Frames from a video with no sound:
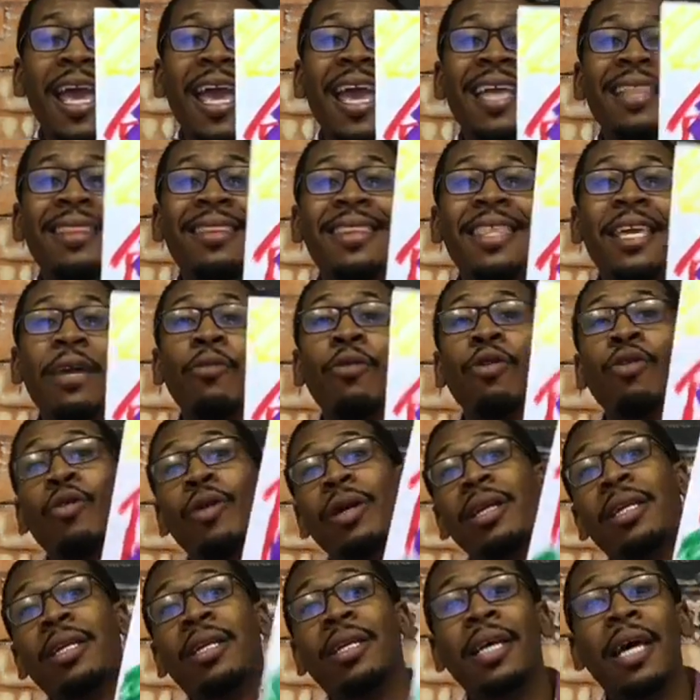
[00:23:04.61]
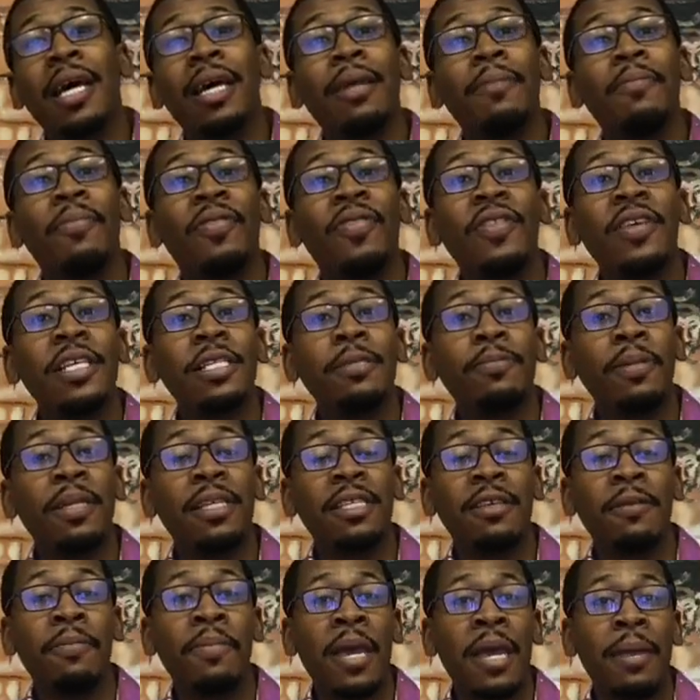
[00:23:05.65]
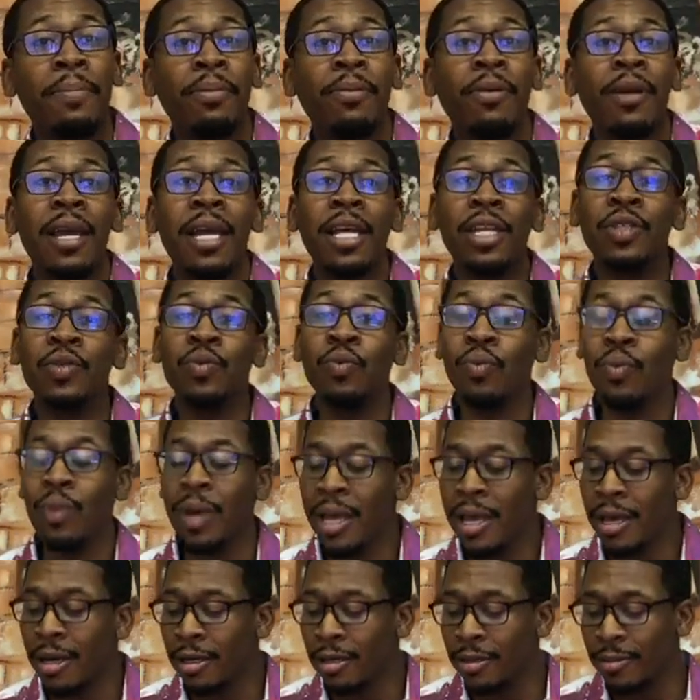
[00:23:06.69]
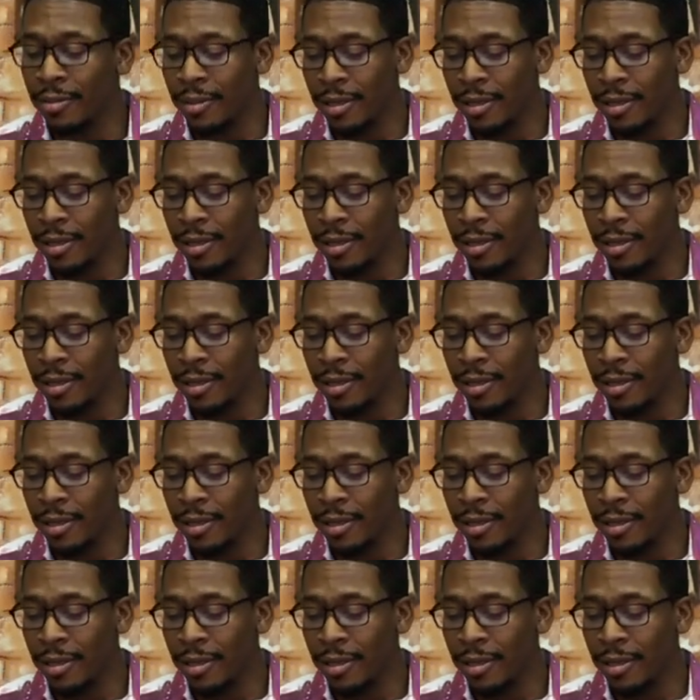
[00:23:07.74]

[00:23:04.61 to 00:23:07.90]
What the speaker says: and then we're going to cut up this piece of paper as well.